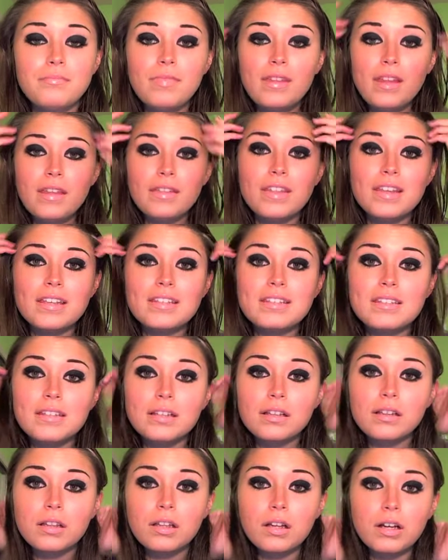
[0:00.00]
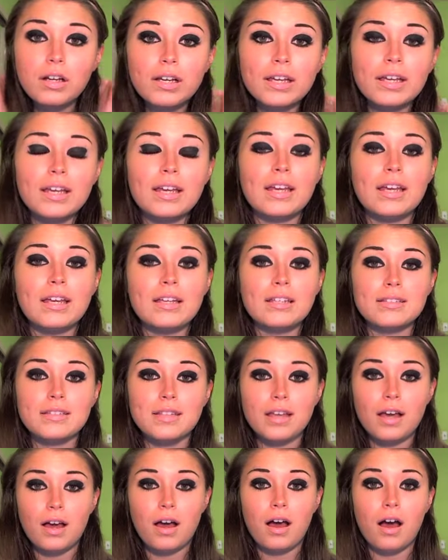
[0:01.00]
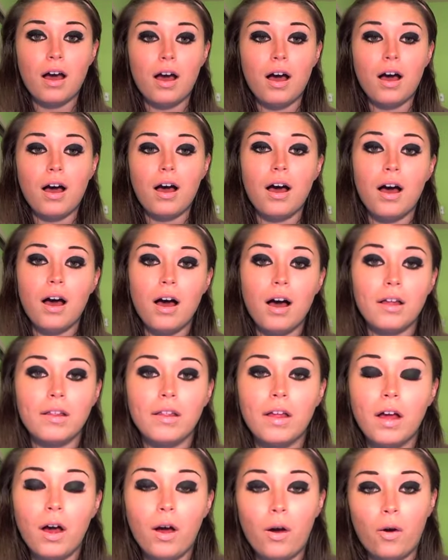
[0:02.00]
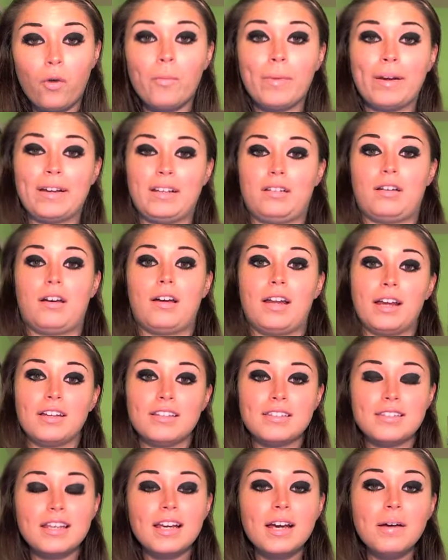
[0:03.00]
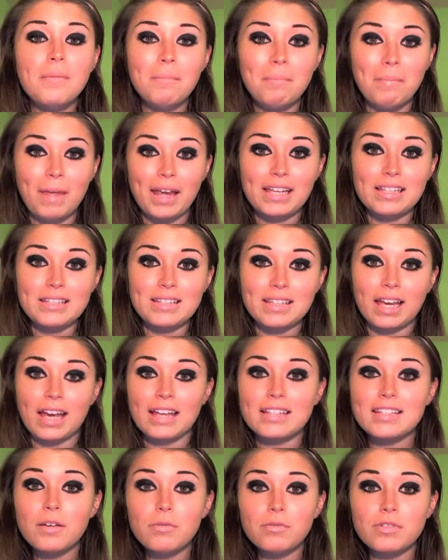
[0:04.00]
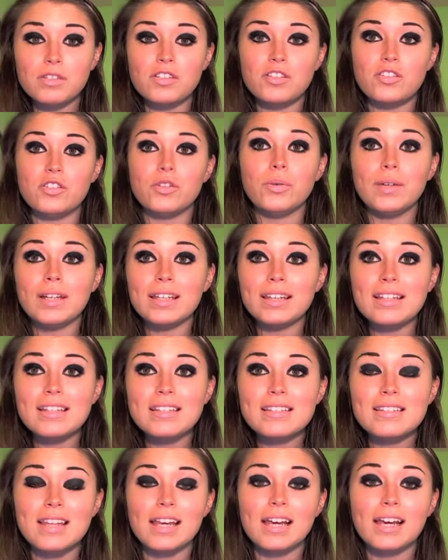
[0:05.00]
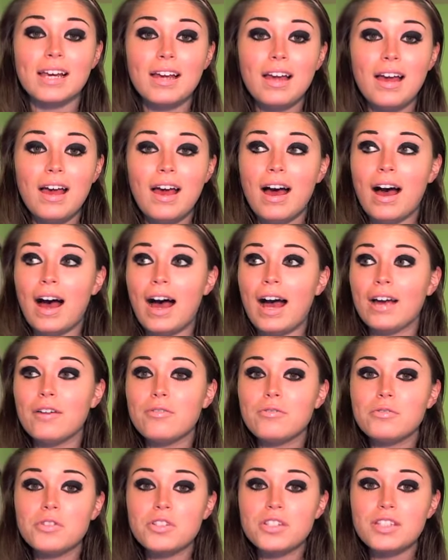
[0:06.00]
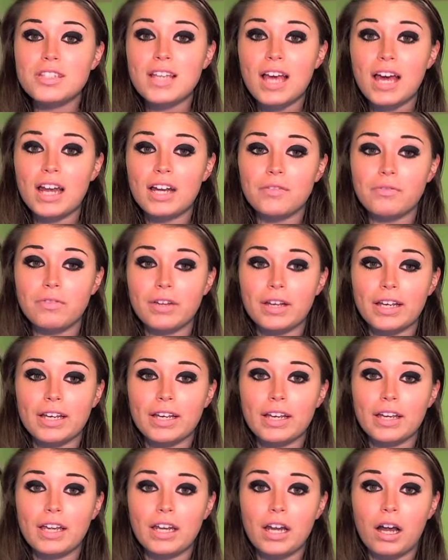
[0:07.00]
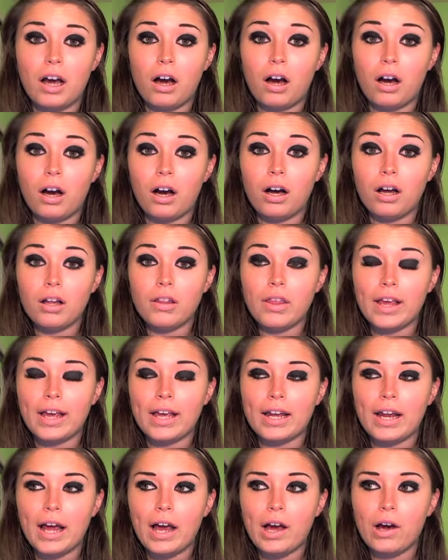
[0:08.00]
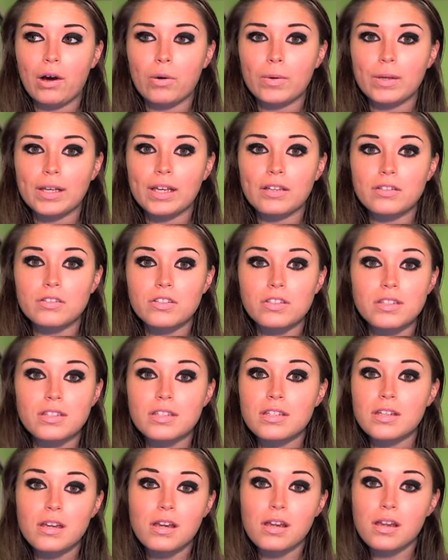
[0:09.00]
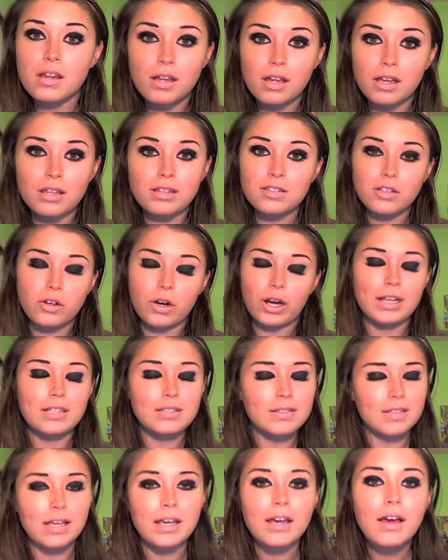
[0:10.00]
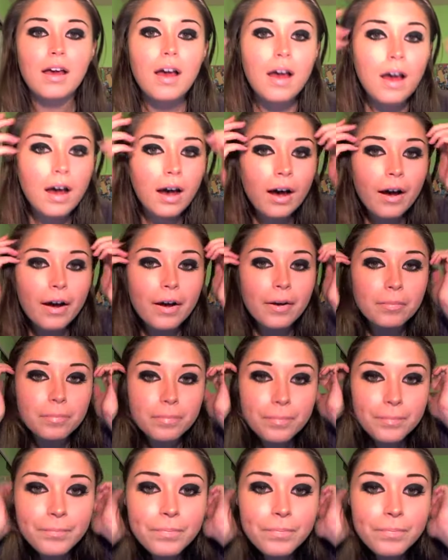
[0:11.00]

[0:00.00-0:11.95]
this look is, oh my god, it's like amazing. As I was doing this, like I was just kind of like in awe, like at how like just it's crazy. So